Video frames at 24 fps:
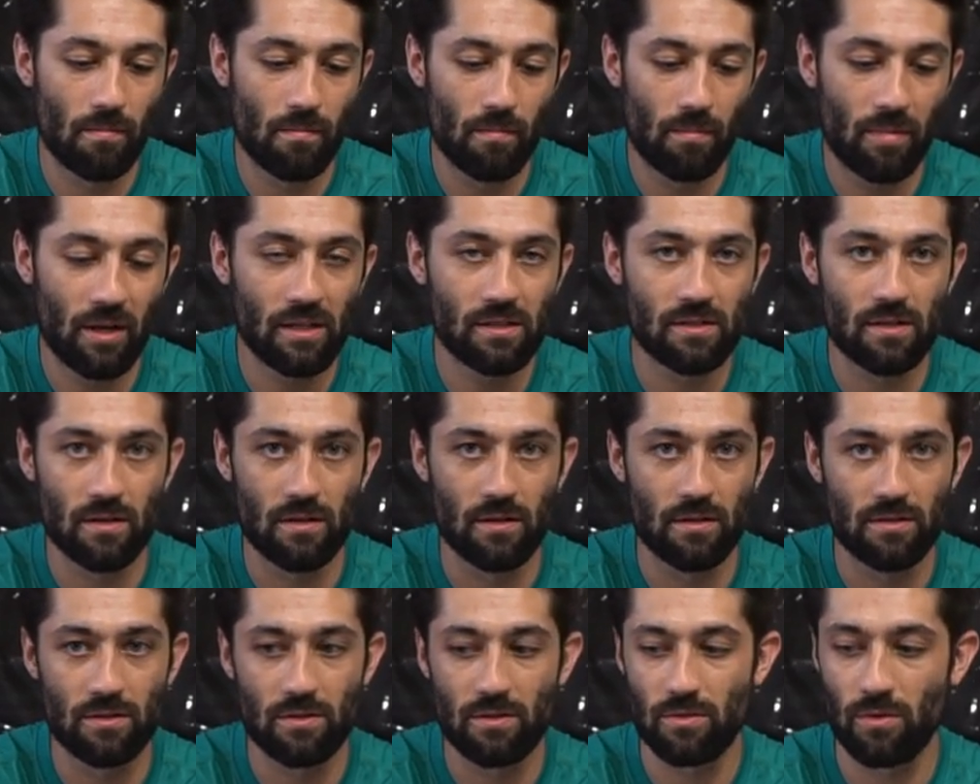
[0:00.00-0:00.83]

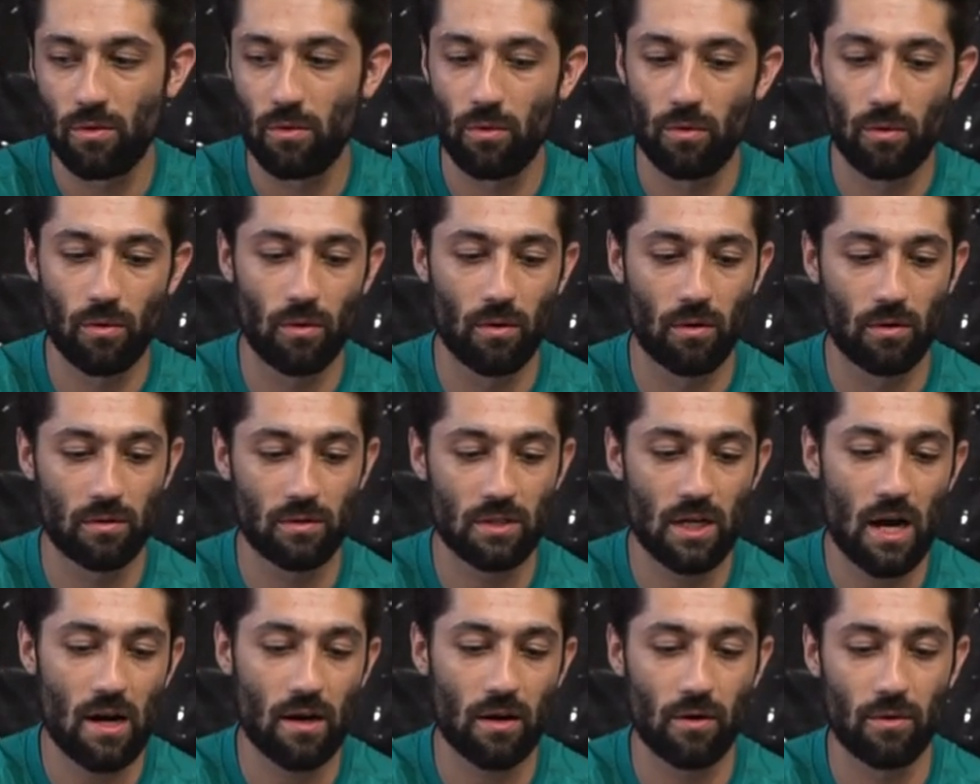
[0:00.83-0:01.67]
pizzas or
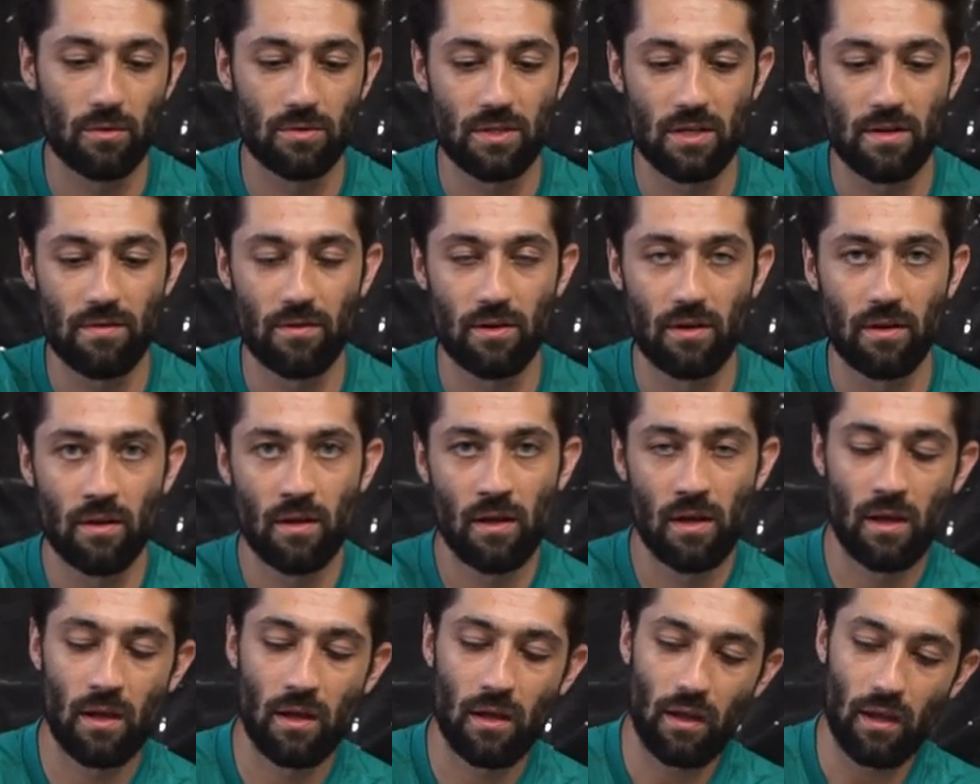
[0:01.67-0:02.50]
tacos even
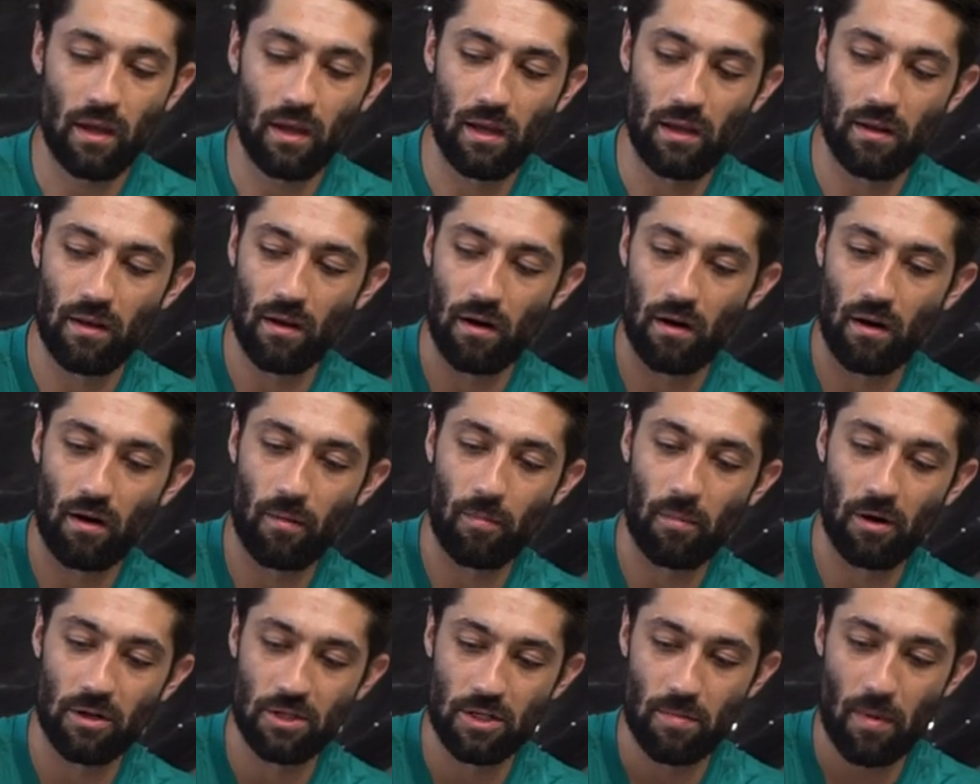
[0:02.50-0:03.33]
in our
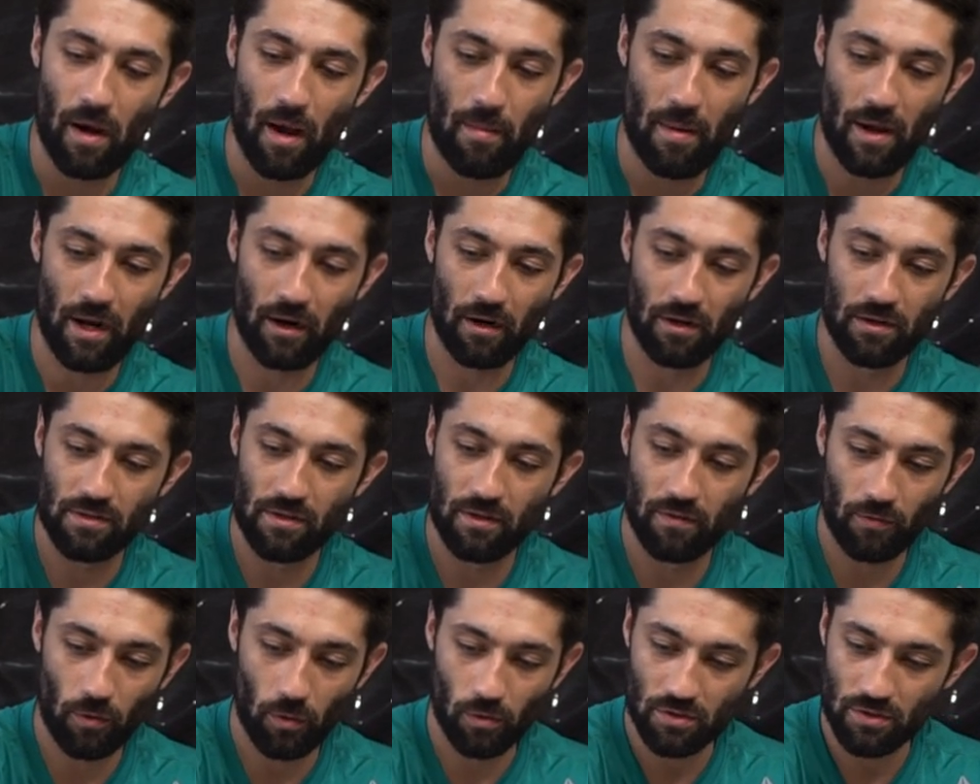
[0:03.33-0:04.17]
Pudgy Pie Makers.
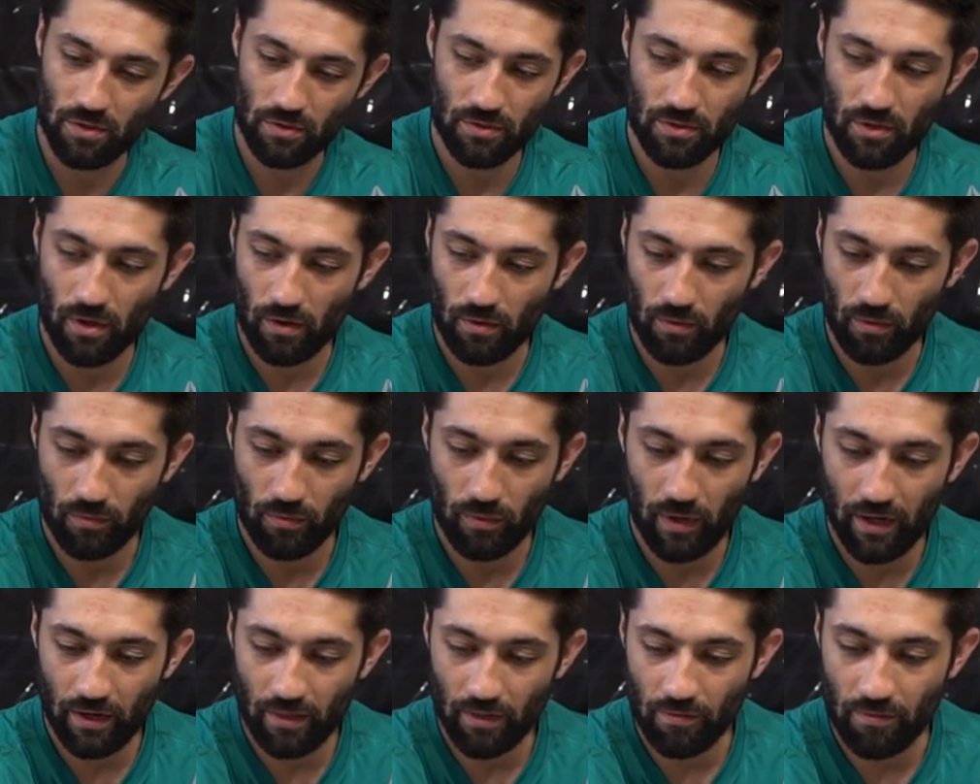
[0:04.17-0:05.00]
And of course, those go
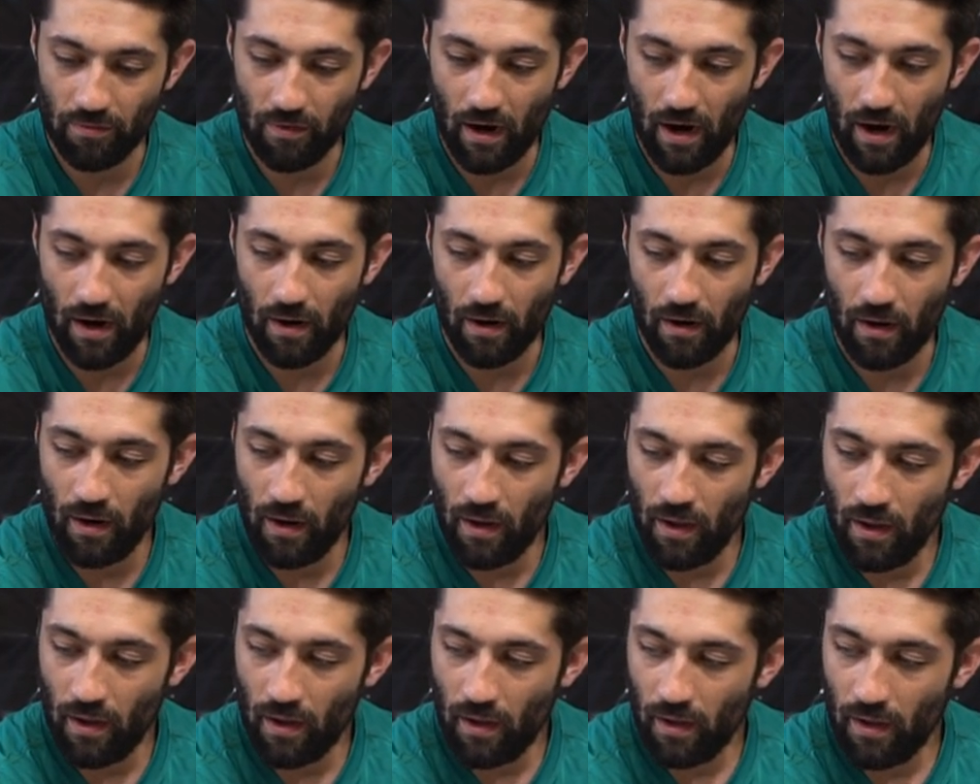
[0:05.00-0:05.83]
right in the fire.
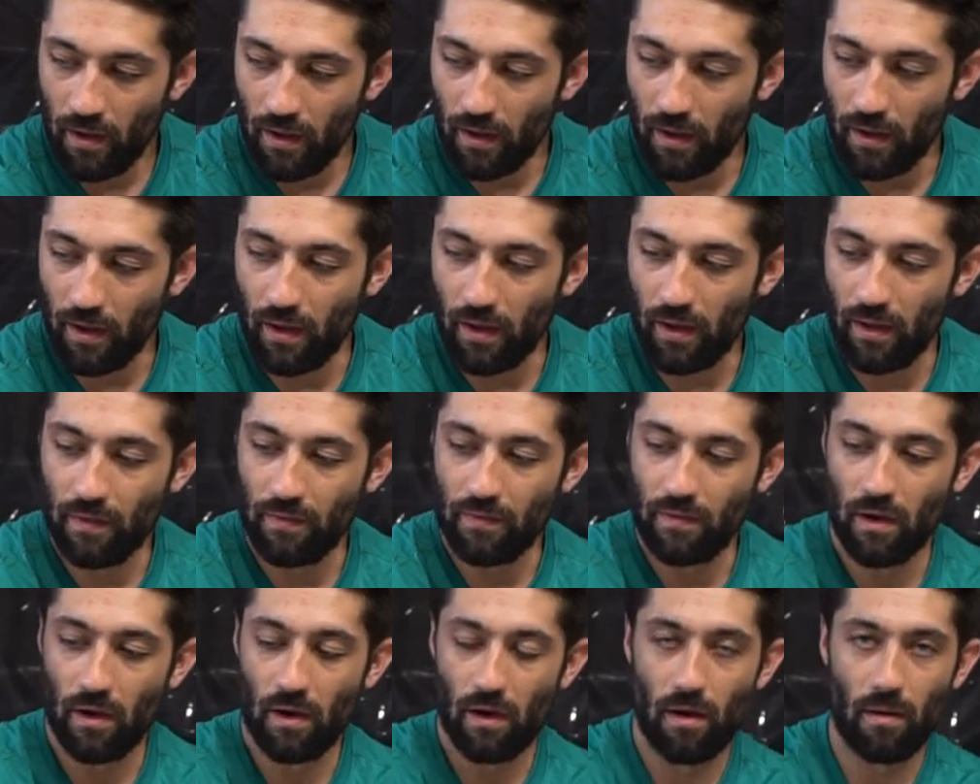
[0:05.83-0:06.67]

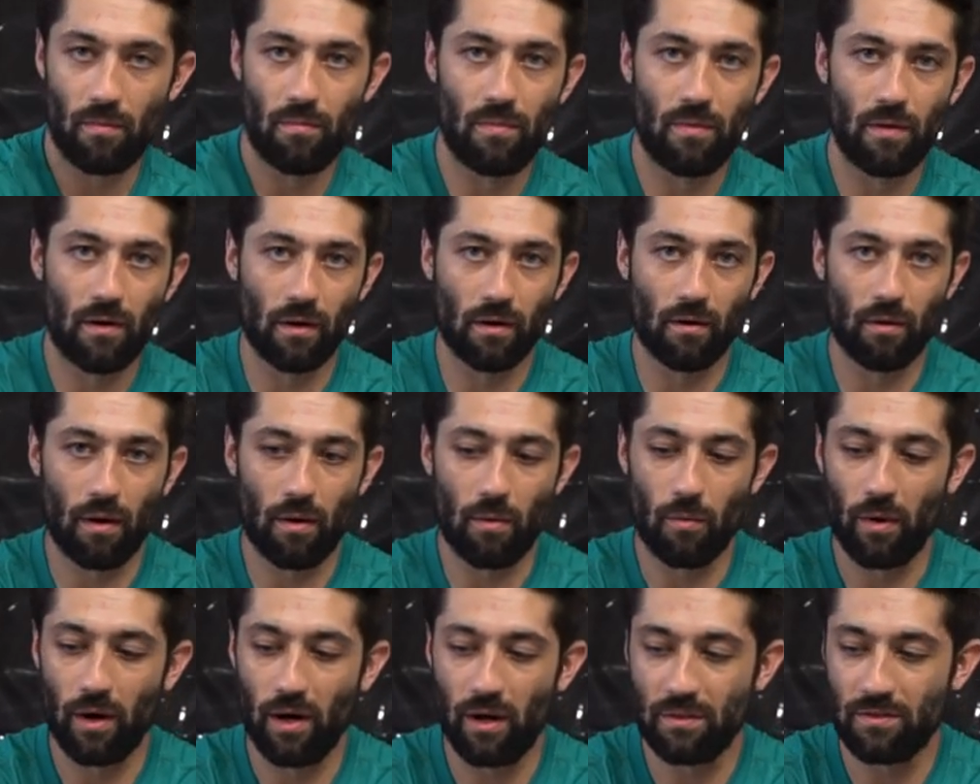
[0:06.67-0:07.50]
And they're a
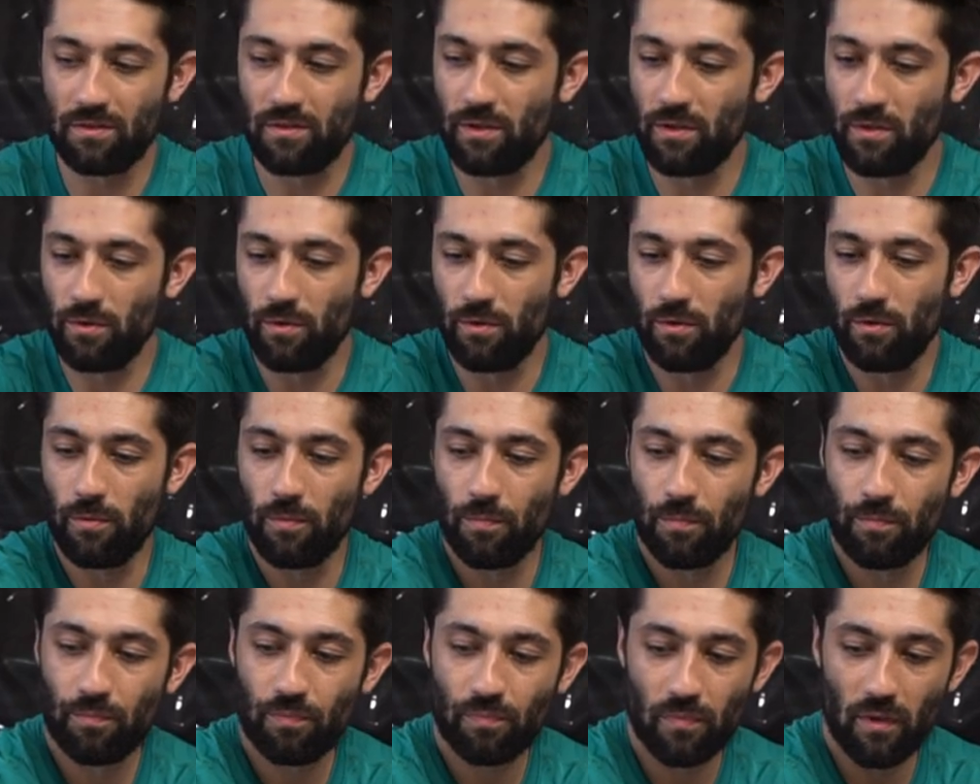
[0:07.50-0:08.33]
great way
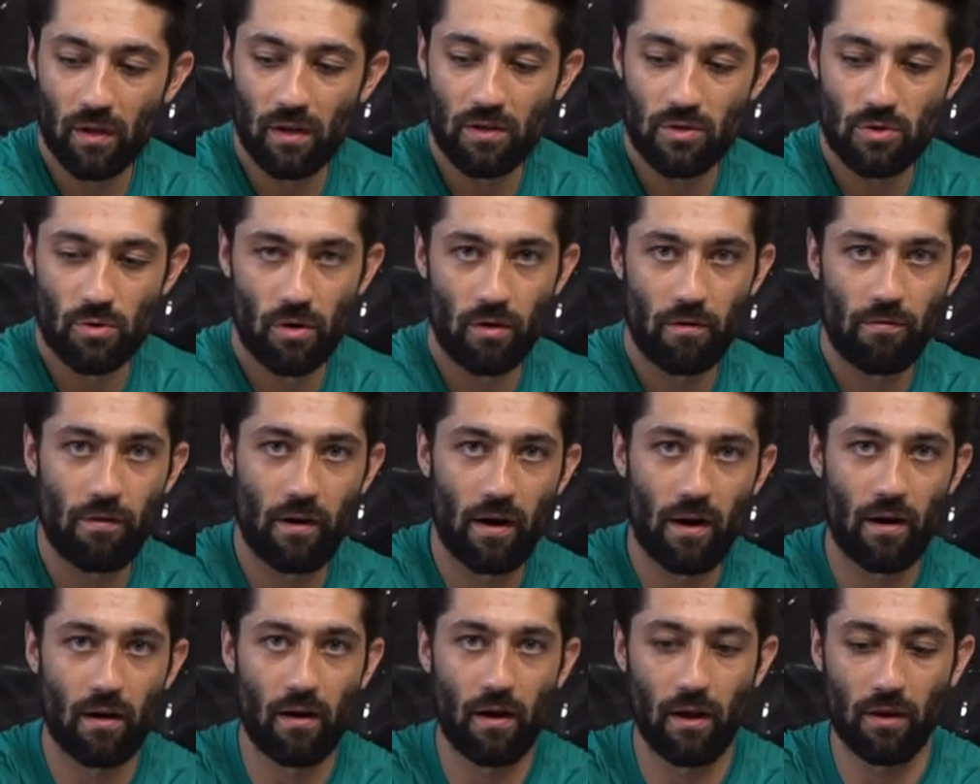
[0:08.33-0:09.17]
to enjoy
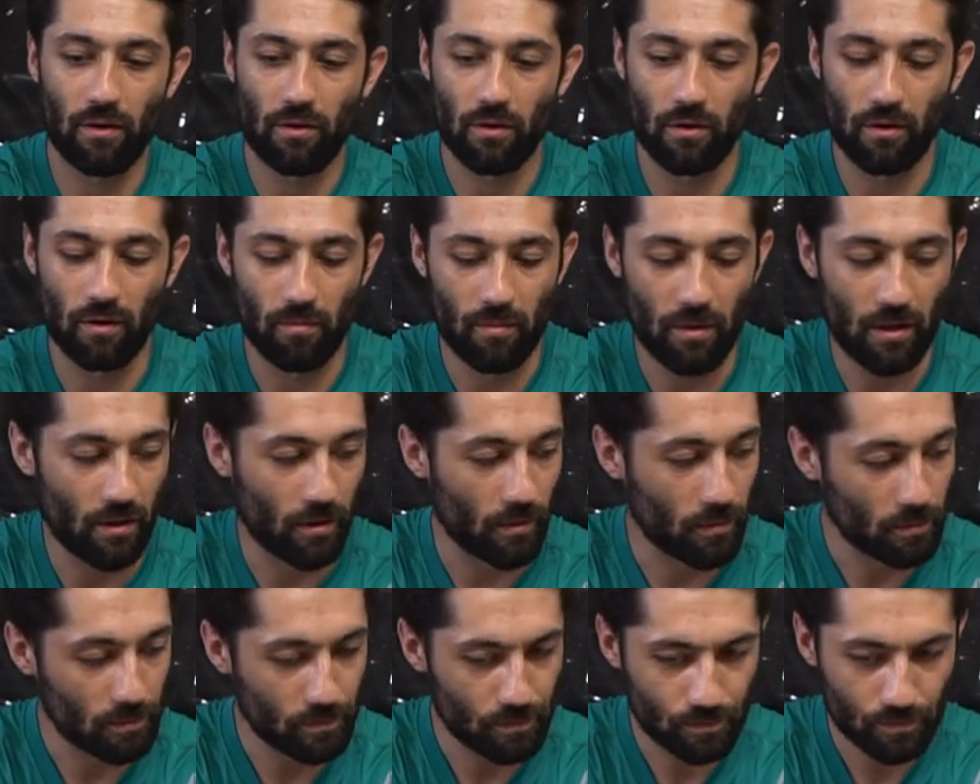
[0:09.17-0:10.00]
fire and cook a
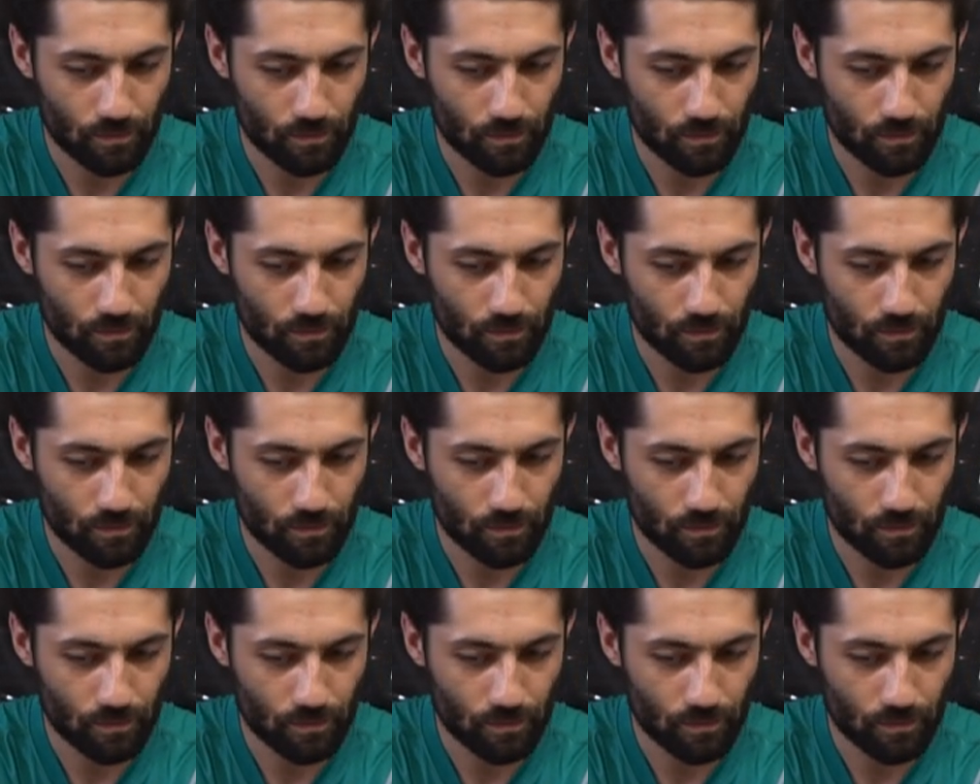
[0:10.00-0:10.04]
meal.